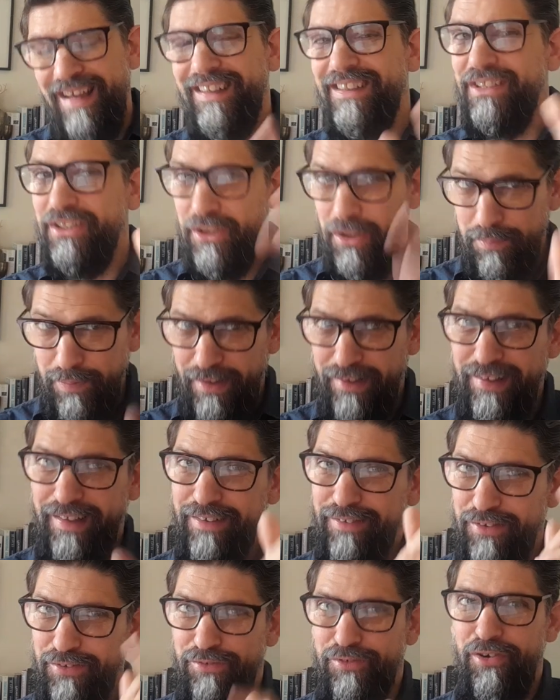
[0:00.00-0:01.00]

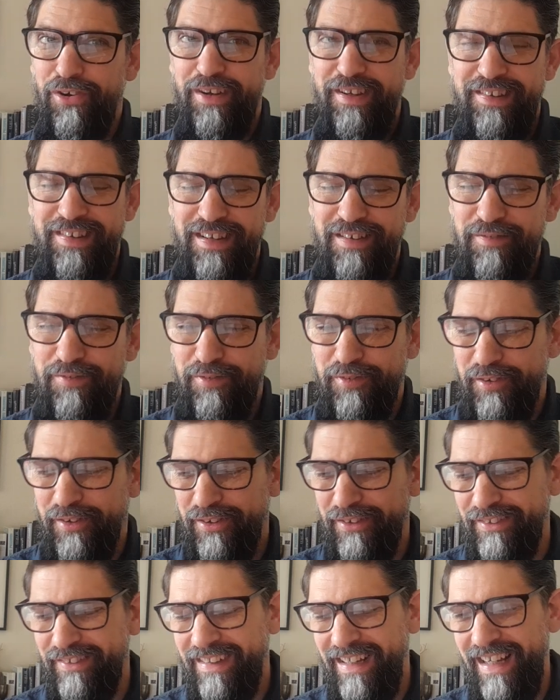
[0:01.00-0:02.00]
Jupiter is rocketing
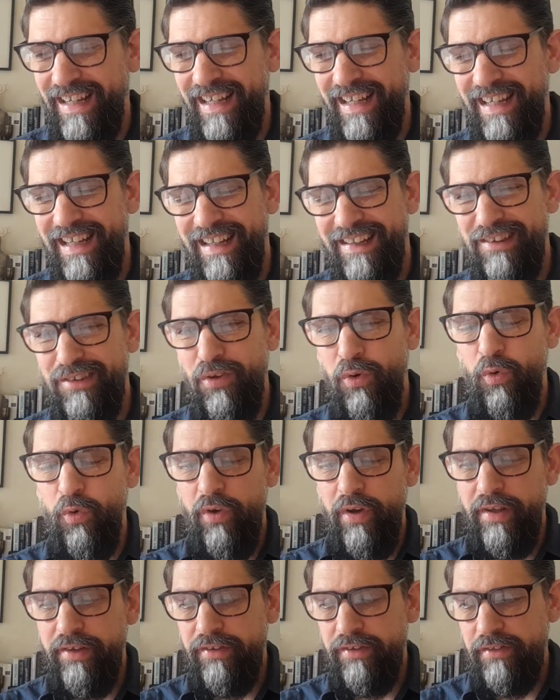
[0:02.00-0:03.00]
through
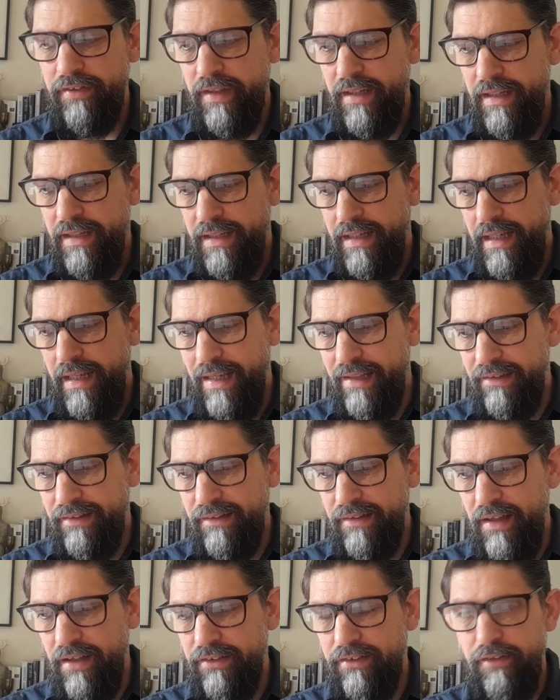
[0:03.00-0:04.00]
Taurus. It
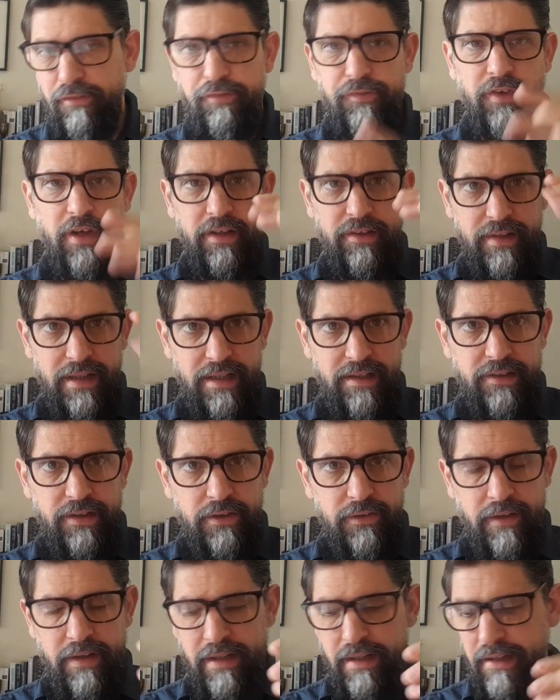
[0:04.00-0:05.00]
starts at 13
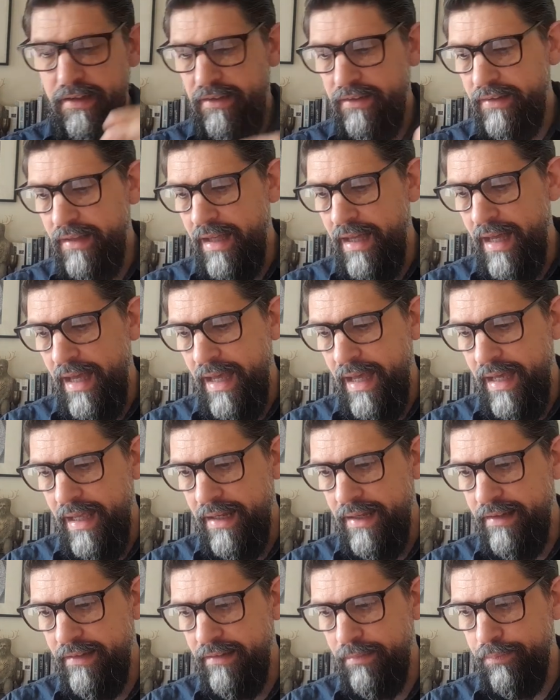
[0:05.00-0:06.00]
degrees,
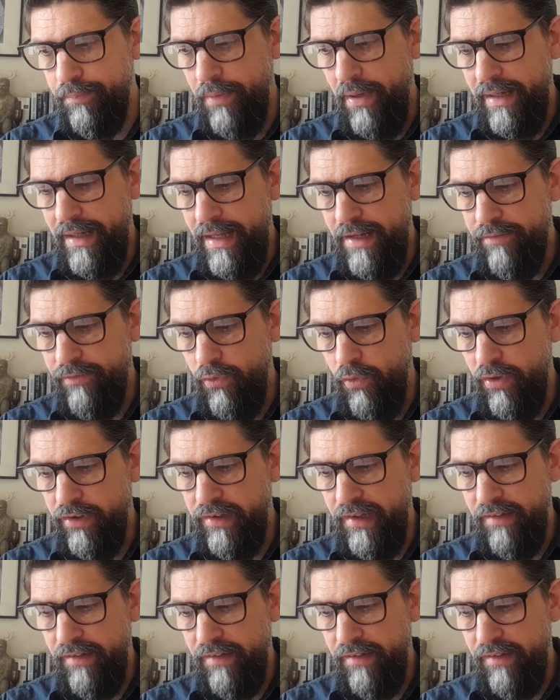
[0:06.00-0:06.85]
and by the end of August